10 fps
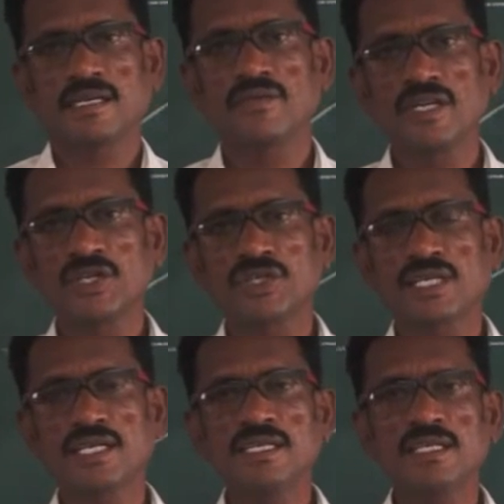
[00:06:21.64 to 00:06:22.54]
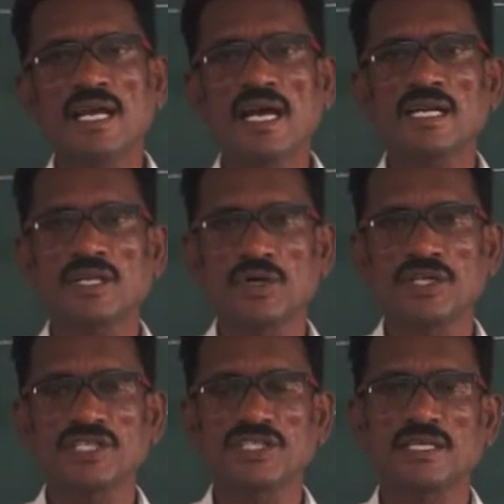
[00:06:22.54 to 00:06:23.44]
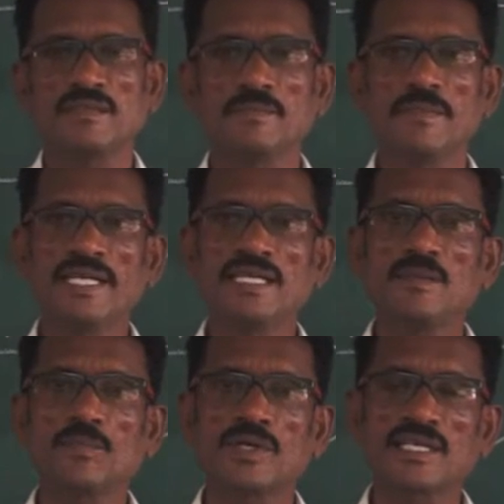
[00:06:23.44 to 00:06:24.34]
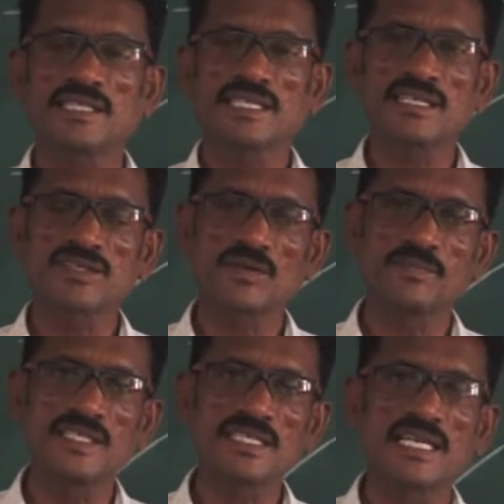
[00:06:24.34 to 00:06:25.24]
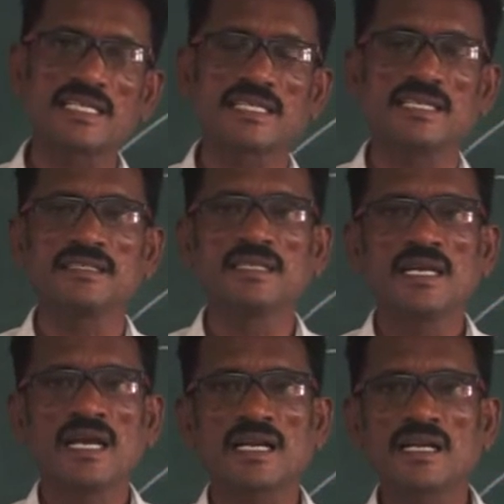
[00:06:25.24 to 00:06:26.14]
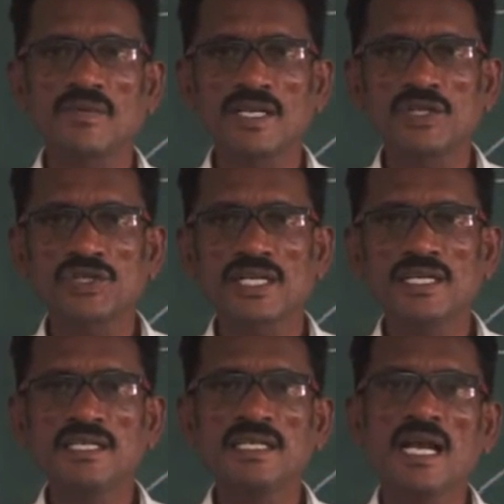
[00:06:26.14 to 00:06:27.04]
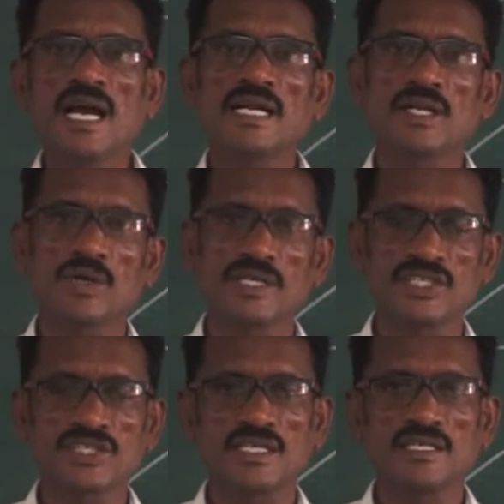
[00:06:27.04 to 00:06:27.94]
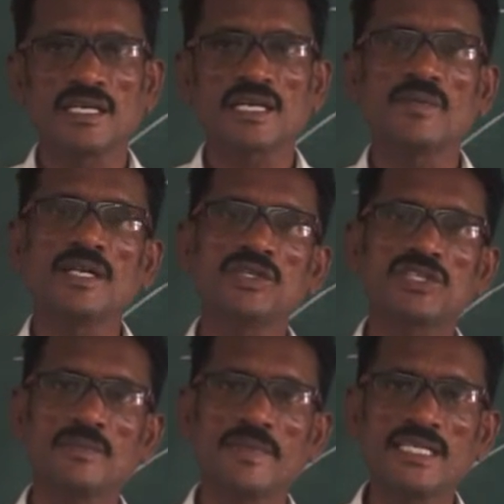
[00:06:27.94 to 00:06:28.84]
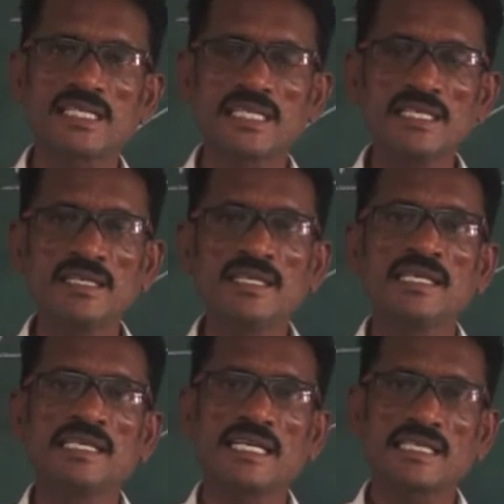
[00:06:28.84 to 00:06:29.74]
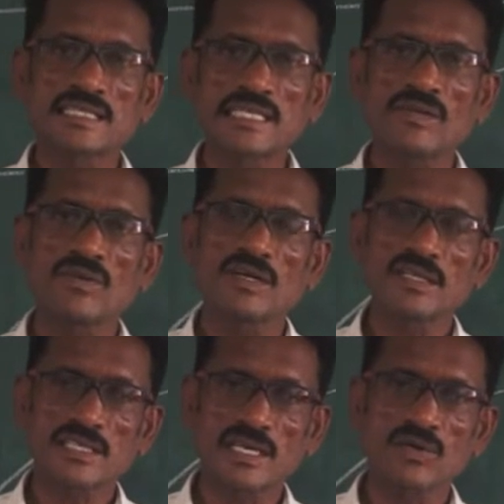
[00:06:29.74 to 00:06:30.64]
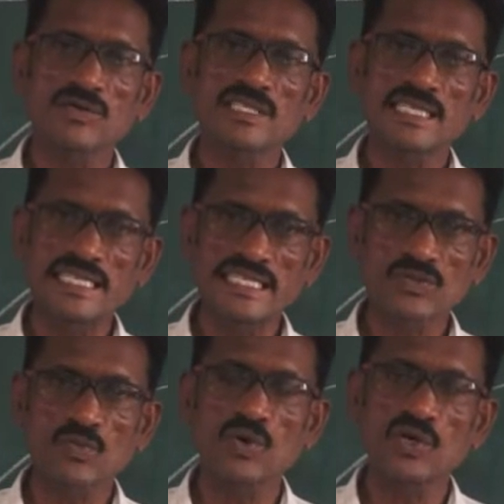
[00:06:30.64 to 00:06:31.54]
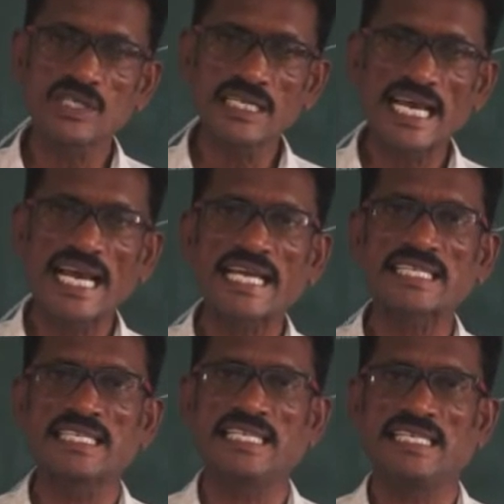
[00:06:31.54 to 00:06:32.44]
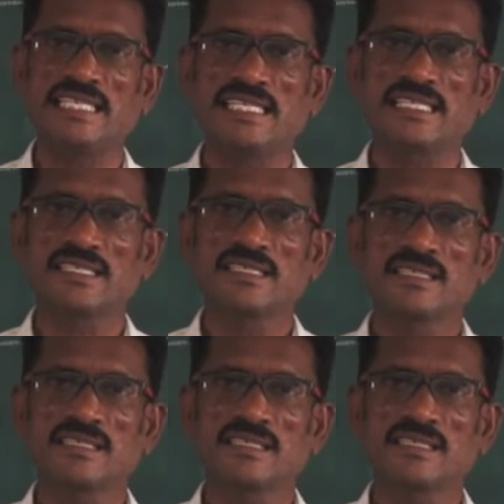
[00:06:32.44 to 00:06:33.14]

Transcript: revolution and rotation, main important things of this lesson, revolution and rotation. Revolution means earth revolves around its own axis.